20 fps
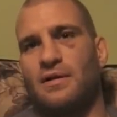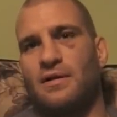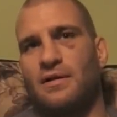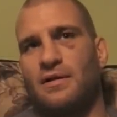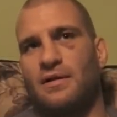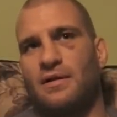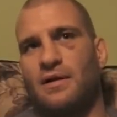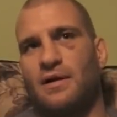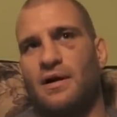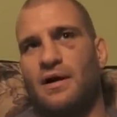
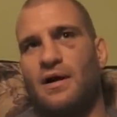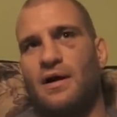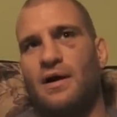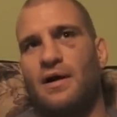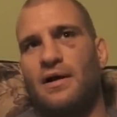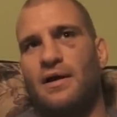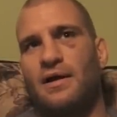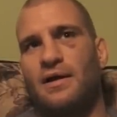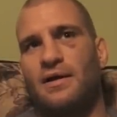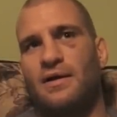
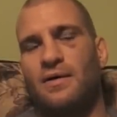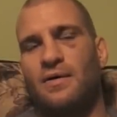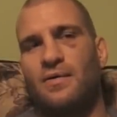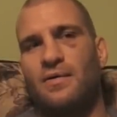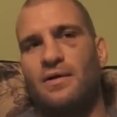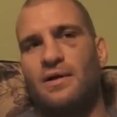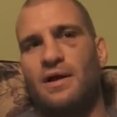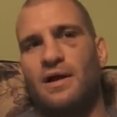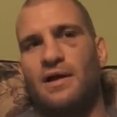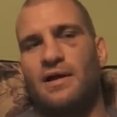
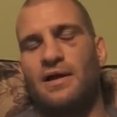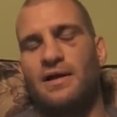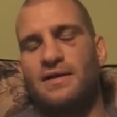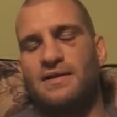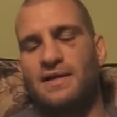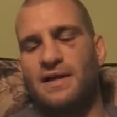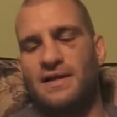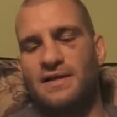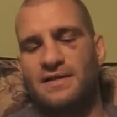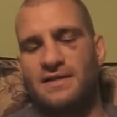
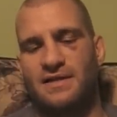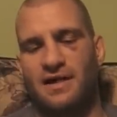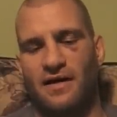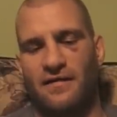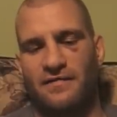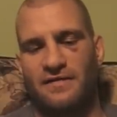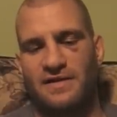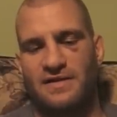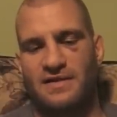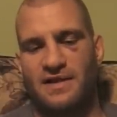It's
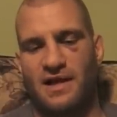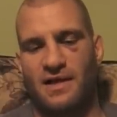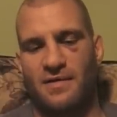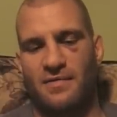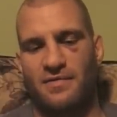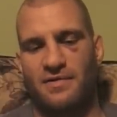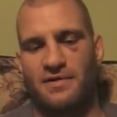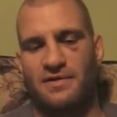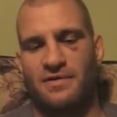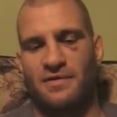tough to say
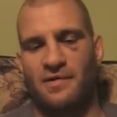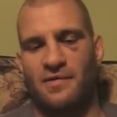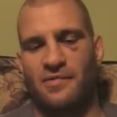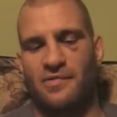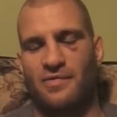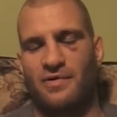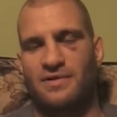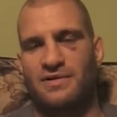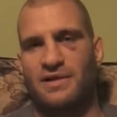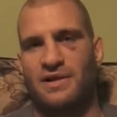with a tournament
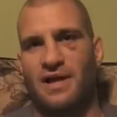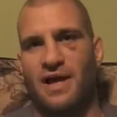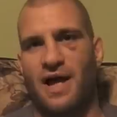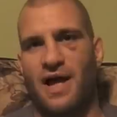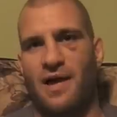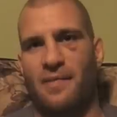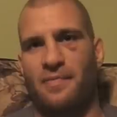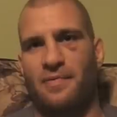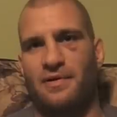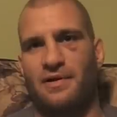what's going to
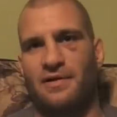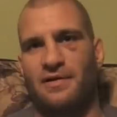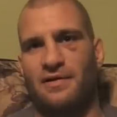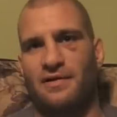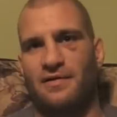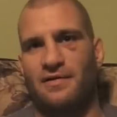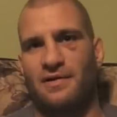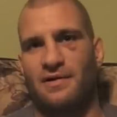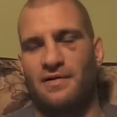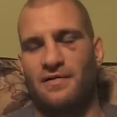happen,
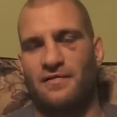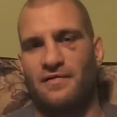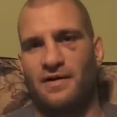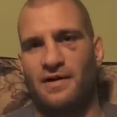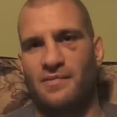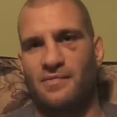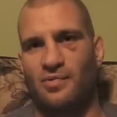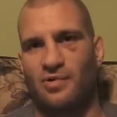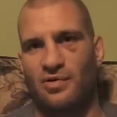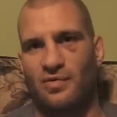and fighting
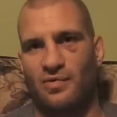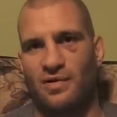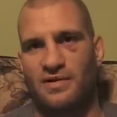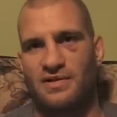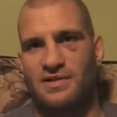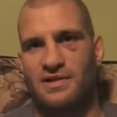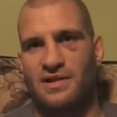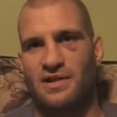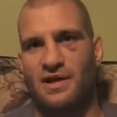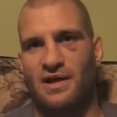more than once
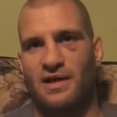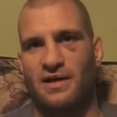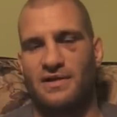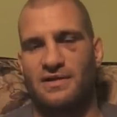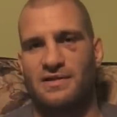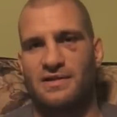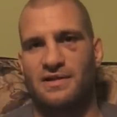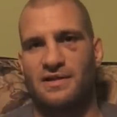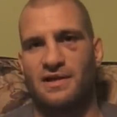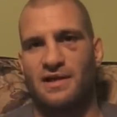in a night
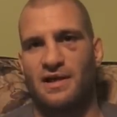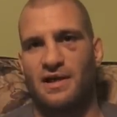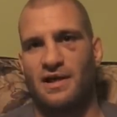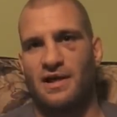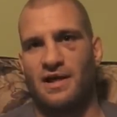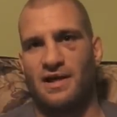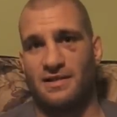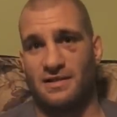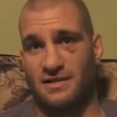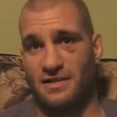is
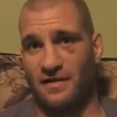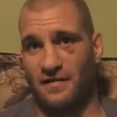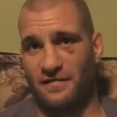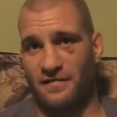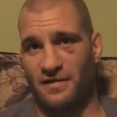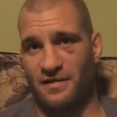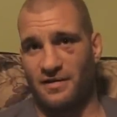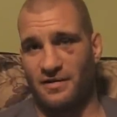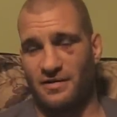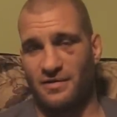a tough
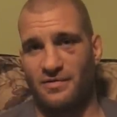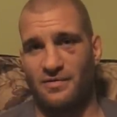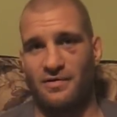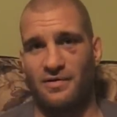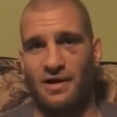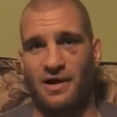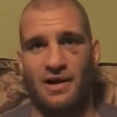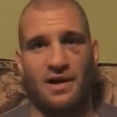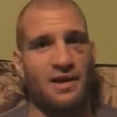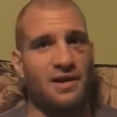thing to do
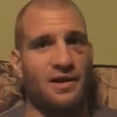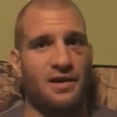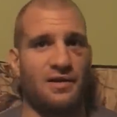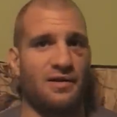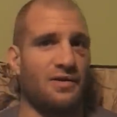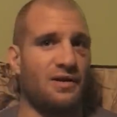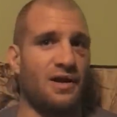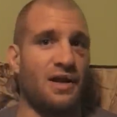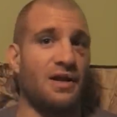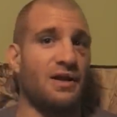at any in
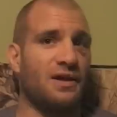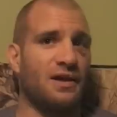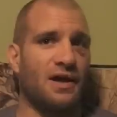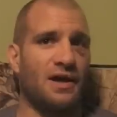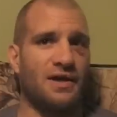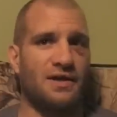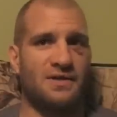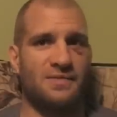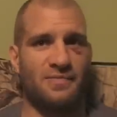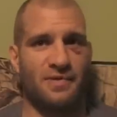any
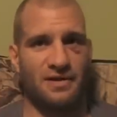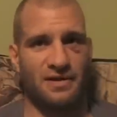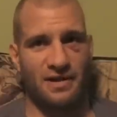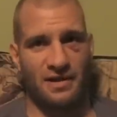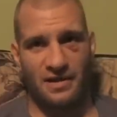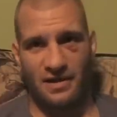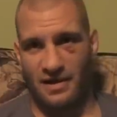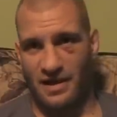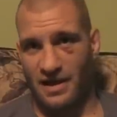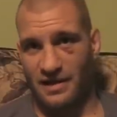case. But then
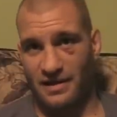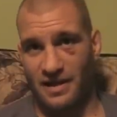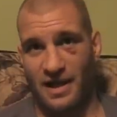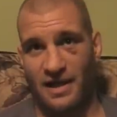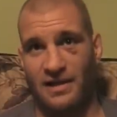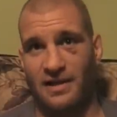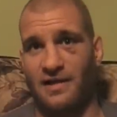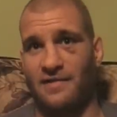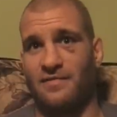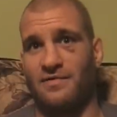at that
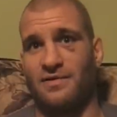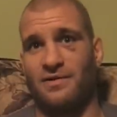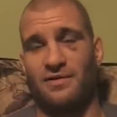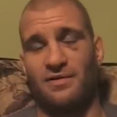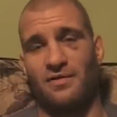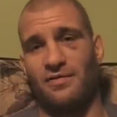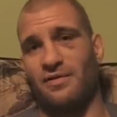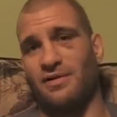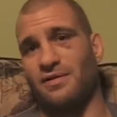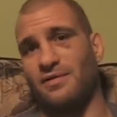level, you
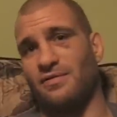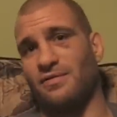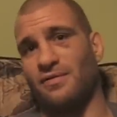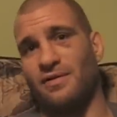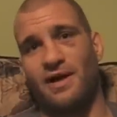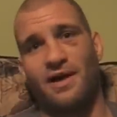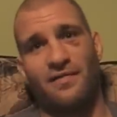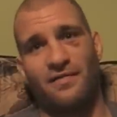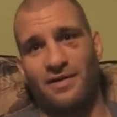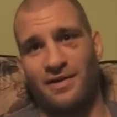don't
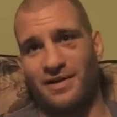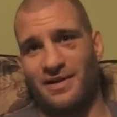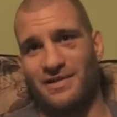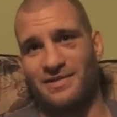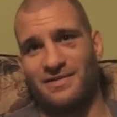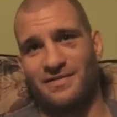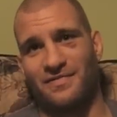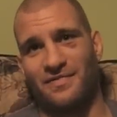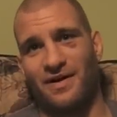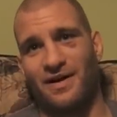have any easy
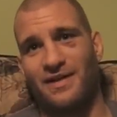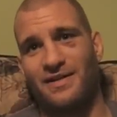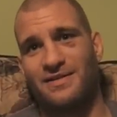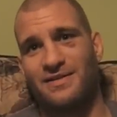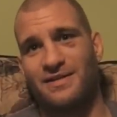fights.